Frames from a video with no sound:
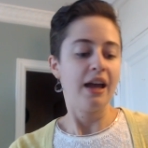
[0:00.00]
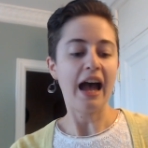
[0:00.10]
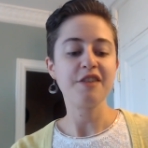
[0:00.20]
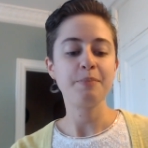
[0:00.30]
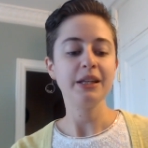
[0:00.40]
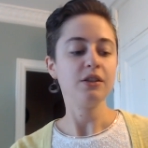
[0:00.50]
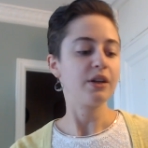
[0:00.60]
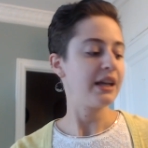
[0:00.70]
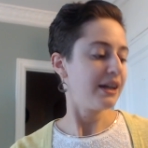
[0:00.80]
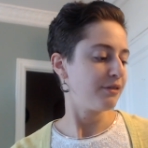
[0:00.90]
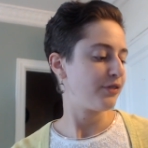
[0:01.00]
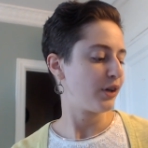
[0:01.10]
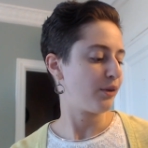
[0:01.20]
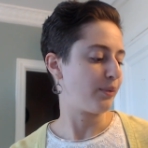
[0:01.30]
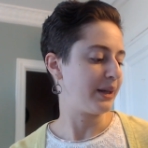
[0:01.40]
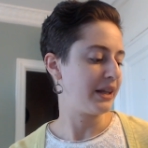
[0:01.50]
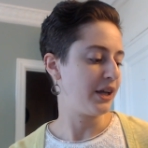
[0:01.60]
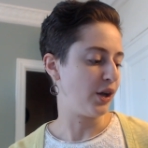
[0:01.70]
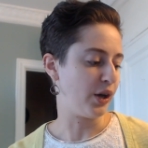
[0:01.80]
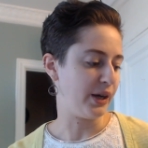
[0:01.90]
I've been looking for a
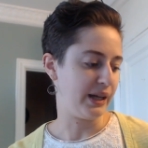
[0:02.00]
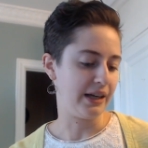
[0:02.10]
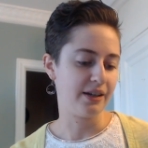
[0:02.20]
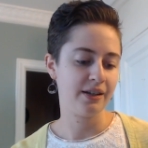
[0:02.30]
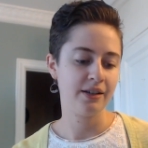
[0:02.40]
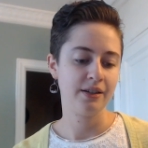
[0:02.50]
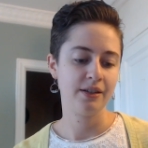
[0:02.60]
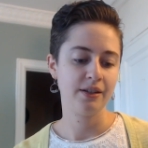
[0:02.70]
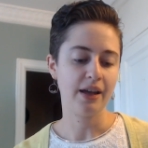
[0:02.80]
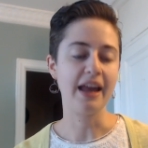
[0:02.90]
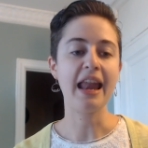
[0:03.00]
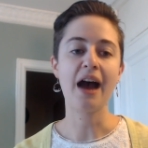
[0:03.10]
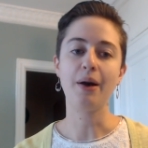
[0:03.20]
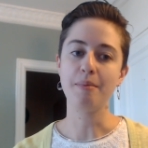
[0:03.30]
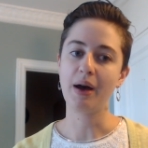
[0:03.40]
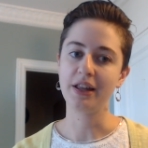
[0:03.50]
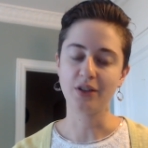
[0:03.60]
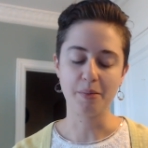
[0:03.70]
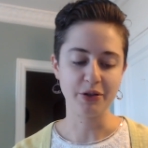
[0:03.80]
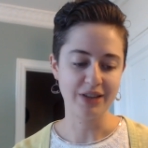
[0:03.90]
really good, and now I'm, it's
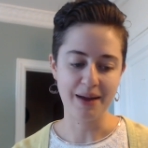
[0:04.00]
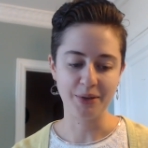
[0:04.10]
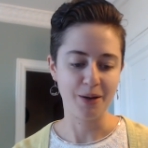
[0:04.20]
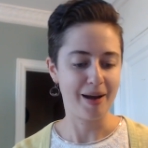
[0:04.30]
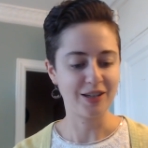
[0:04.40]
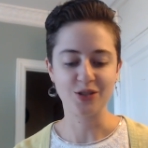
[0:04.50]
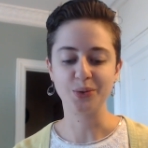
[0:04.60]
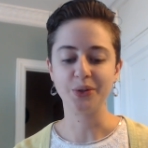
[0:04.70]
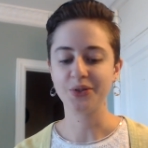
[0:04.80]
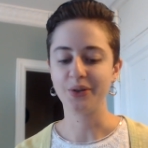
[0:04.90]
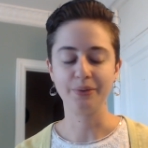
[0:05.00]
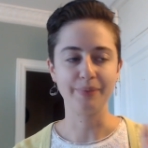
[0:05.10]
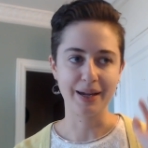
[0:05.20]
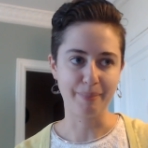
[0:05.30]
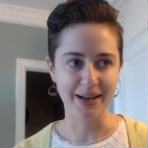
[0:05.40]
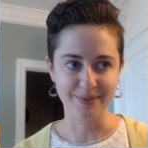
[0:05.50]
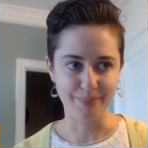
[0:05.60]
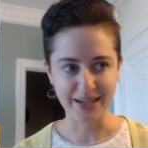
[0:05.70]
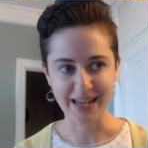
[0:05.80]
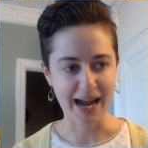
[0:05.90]
almost time to go back to school, so like my
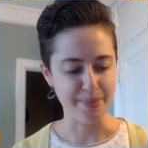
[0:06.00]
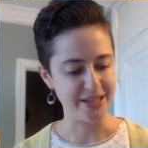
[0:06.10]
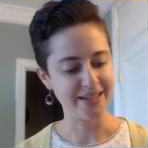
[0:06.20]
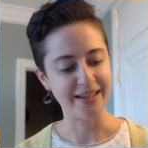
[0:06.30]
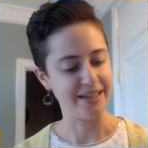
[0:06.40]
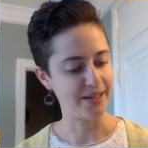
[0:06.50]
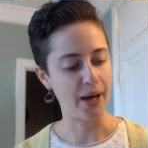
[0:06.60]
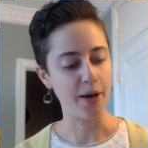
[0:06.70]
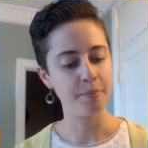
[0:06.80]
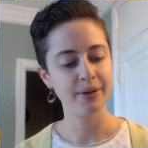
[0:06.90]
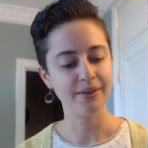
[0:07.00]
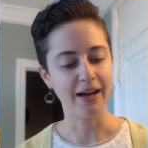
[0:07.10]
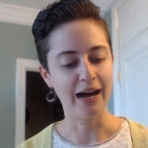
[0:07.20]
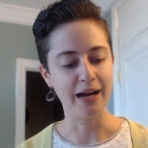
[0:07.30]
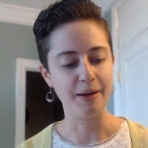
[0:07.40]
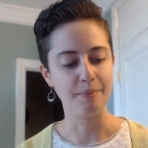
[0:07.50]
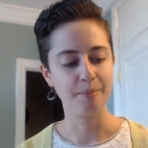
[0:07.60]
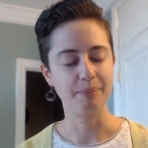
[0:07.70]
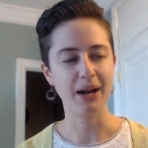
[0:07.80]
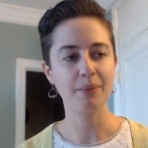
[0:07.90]
my time is is up um,
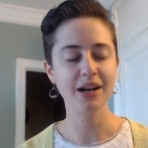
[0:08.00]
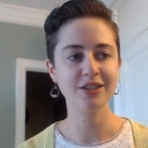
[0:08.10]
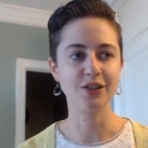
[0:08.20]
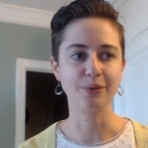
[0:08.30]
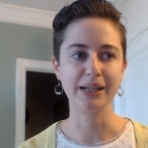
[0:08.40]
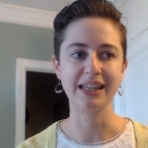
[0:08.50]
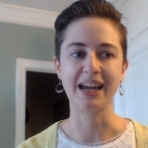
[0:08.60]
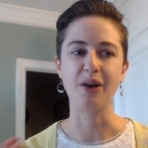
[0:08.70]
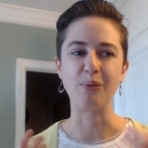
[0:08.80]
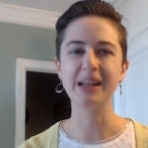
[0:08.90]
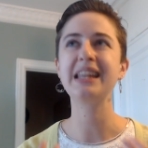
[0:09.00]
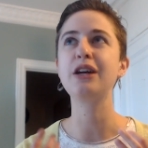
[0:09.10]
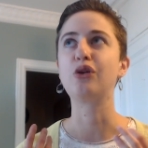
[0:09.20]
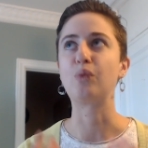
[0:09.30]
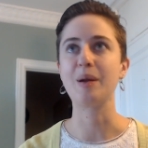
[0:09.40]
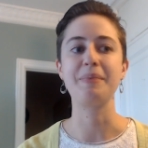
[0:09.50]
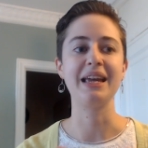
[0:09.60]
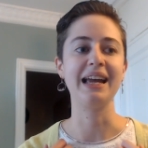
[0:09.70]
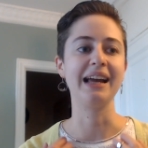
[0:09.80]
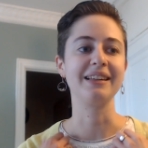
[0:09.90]
but I wanted to read like a really
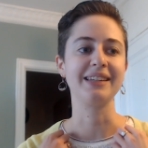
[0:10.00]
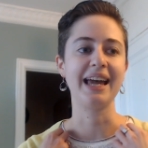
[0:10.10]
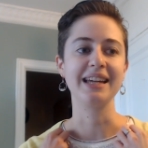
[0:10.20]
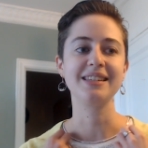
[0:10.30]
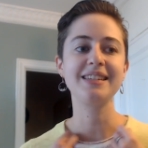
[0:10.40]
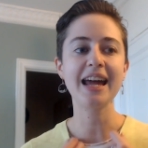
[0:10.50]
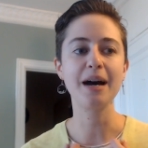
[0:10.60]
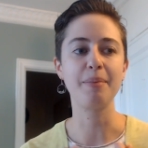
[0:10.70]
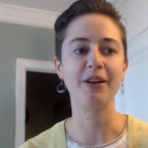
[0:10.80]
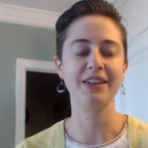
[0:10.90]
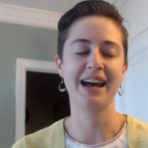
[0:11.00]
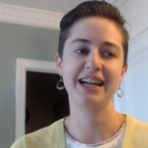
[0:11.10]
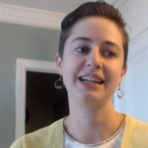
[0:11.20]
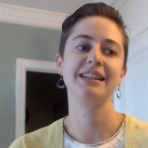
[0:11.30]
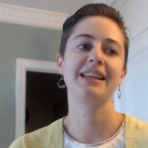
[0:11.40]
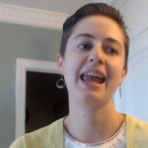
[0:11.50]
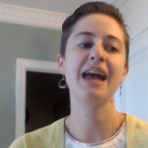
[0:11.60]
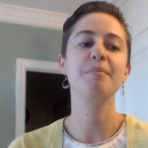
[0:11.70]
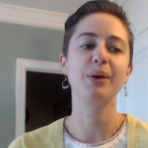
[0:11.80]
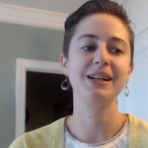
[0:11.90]
gripping, like stay up all night,
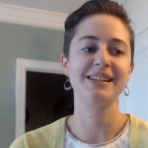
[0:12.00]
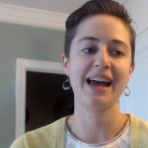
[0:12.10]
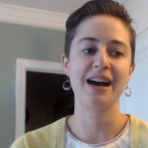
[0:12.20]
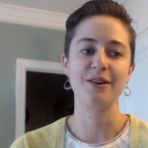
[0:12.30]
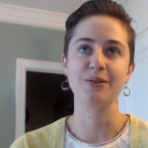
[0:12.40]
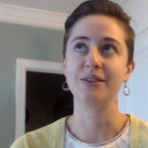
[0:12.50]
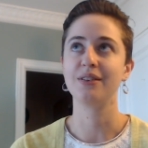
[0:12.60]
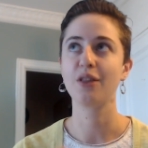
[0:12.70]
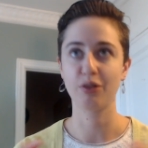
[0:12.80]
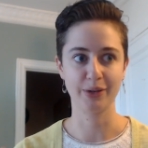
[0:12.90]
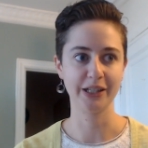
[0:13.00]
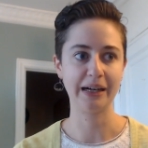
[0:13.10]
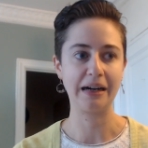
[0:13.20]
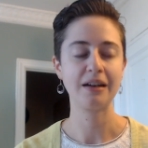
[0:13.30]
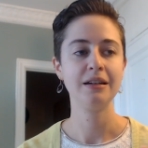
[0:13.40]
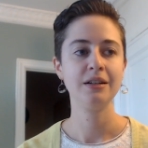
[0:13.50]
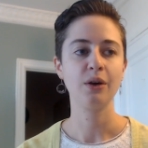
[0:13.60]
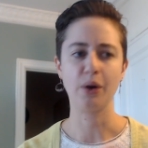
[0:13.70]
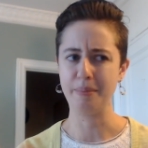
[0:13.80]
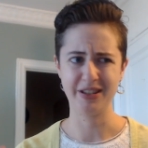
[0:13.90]
can't put it down thriller
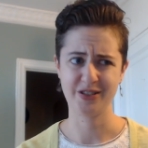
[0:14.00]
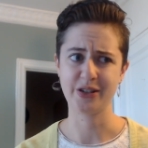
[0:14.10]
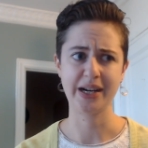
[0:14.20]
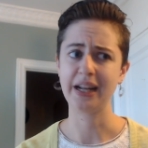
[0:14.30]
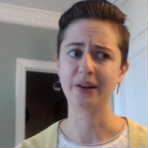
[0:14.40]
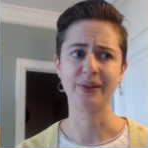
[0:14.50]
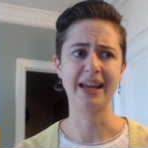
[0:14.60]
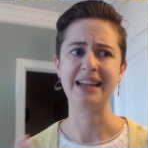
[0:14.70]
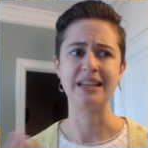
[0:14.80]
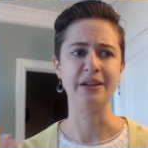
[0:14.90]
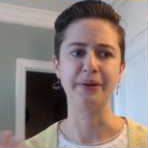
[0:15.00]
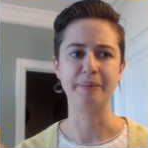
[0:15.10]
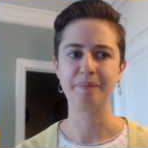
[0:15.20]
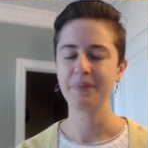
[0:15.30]
or mystery or like, you know,